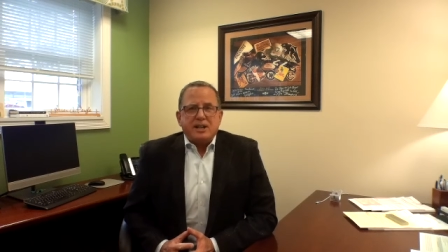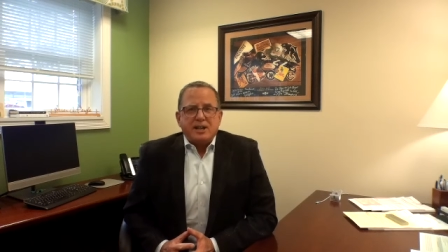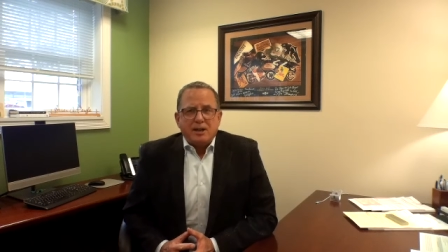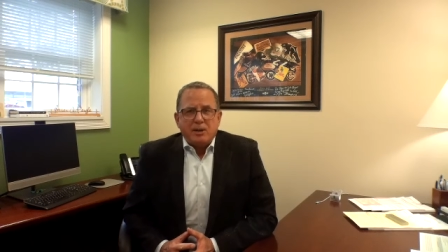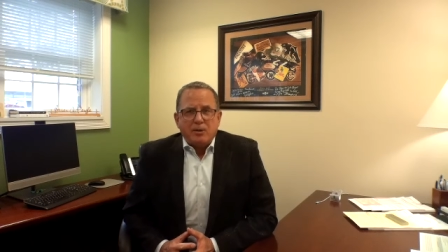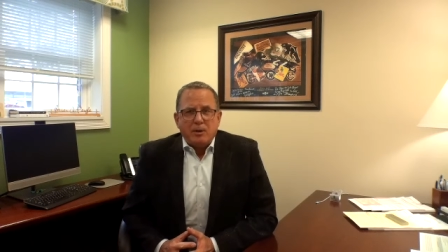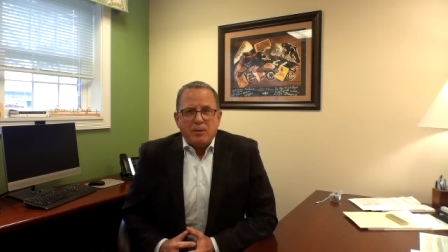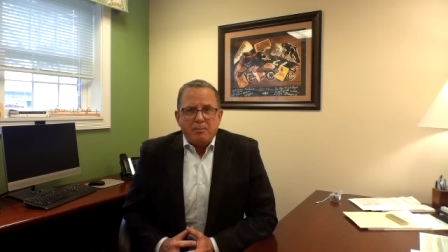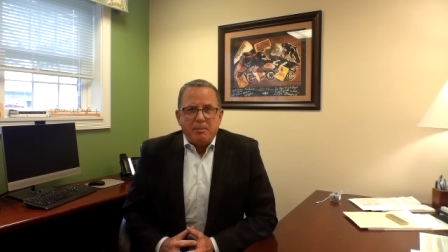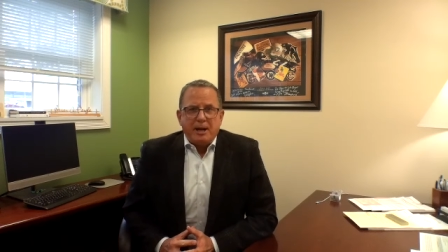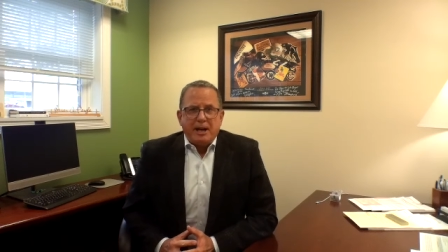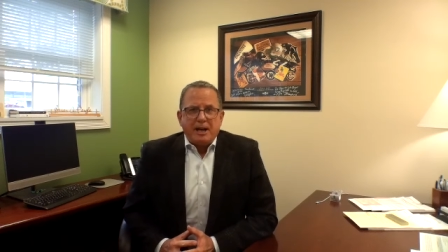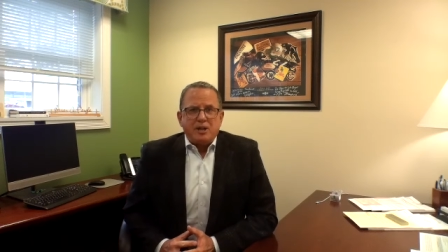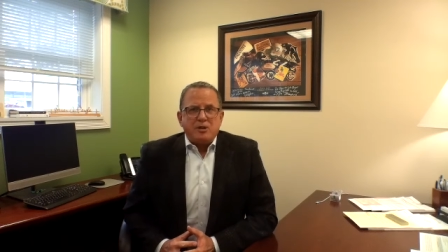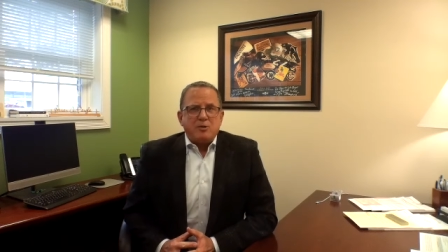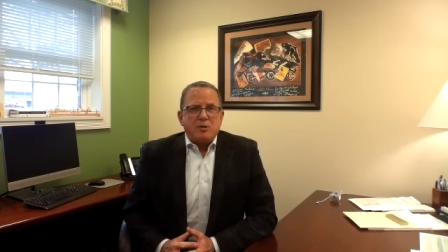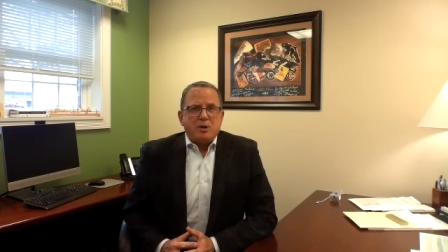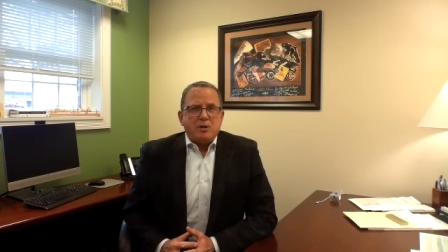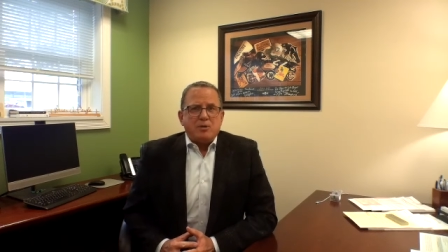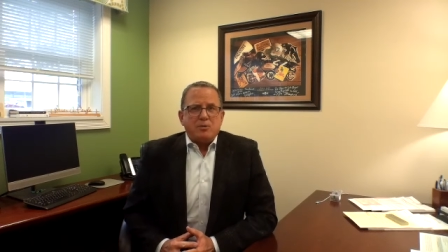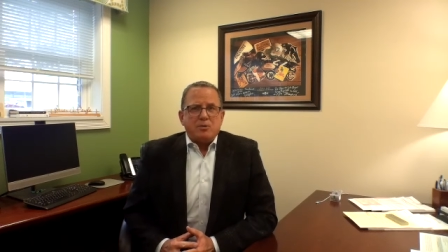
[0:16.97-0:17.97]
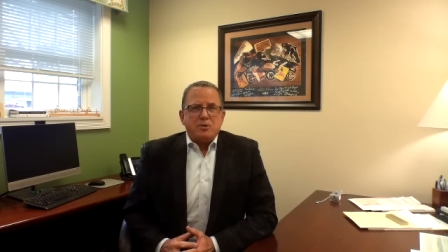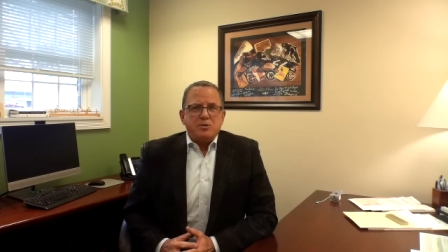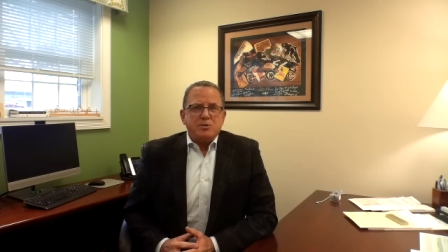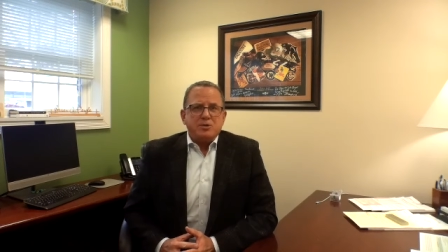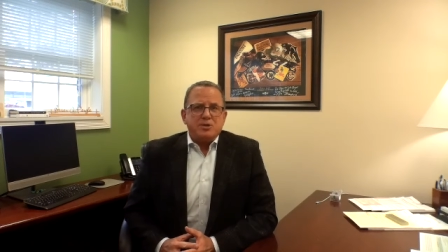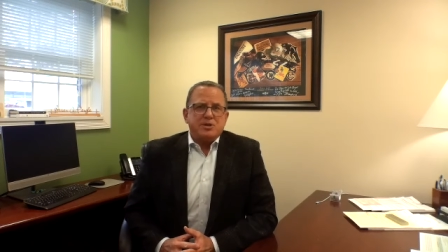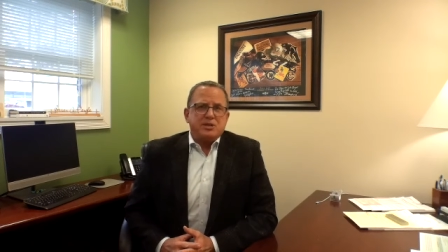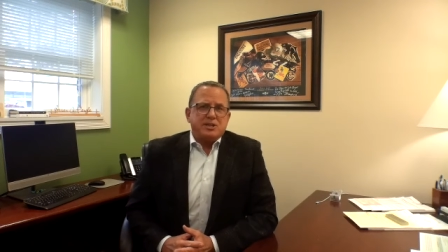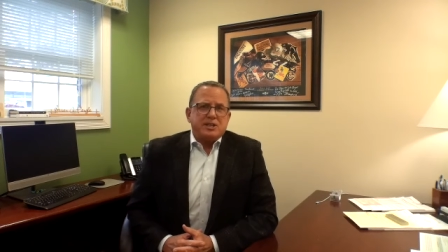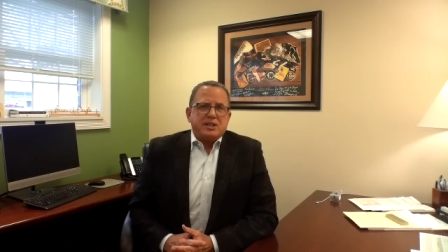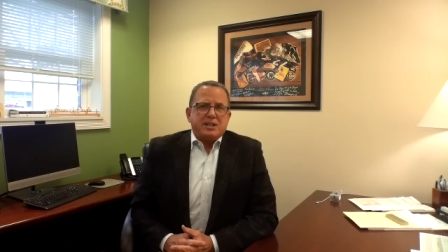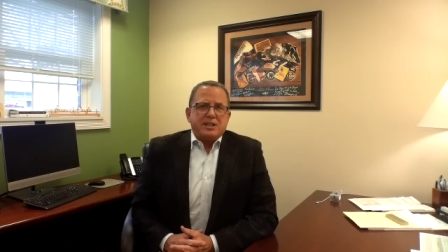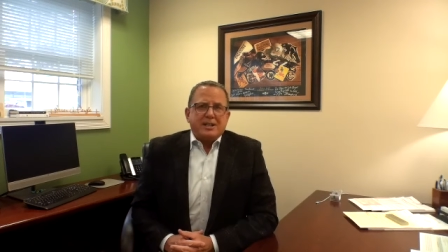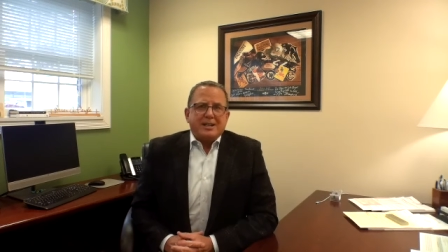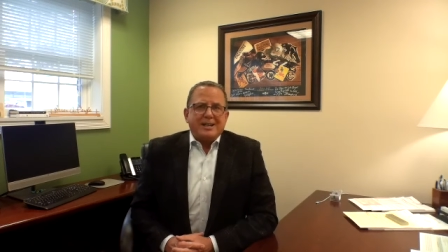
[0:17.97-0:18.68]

going back to our roots in